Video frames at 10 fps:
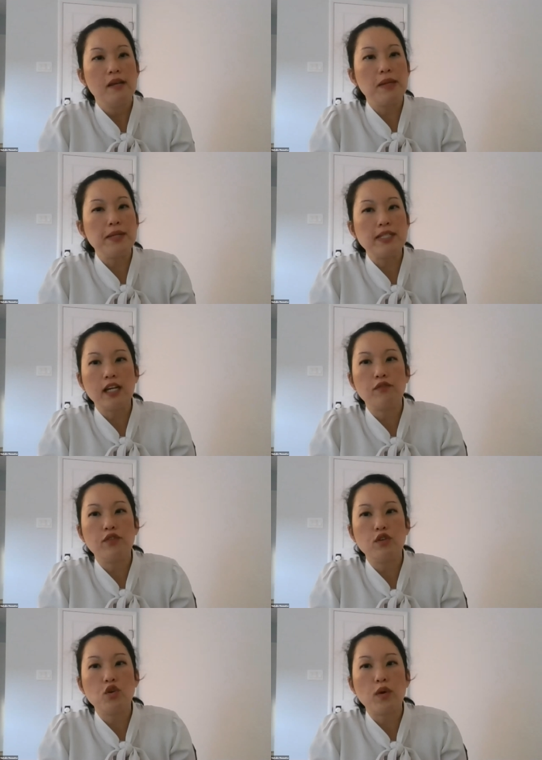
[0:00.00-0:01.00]
maybe take a
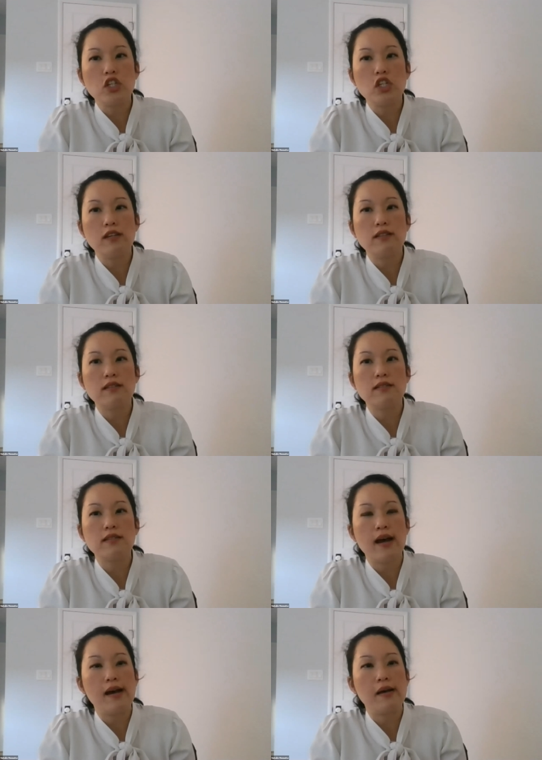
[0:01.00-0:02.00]
few questions,
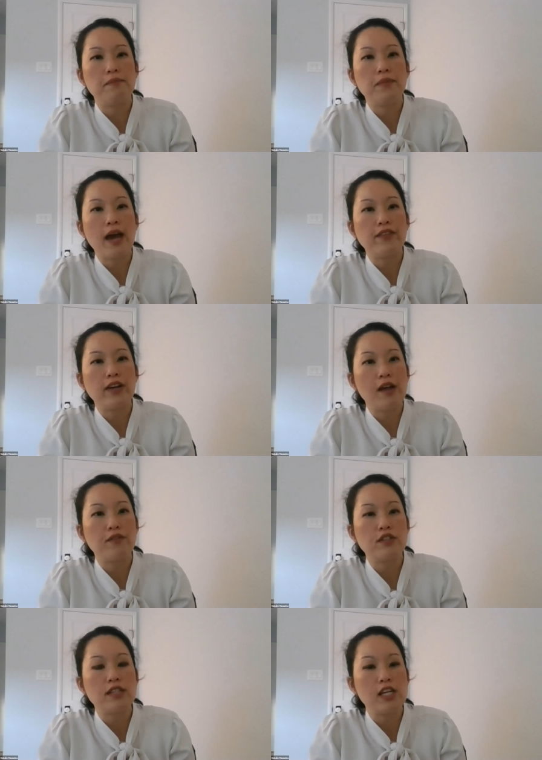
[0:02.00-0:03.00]
um, have a
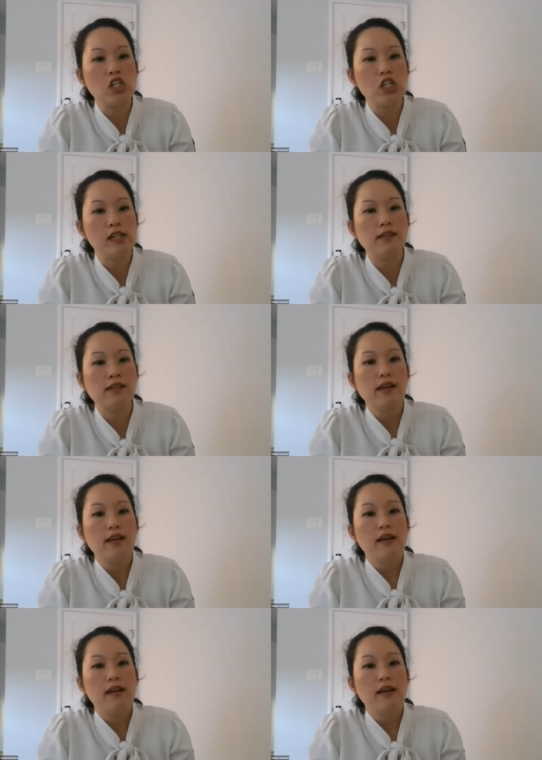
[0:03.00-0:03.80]
conversation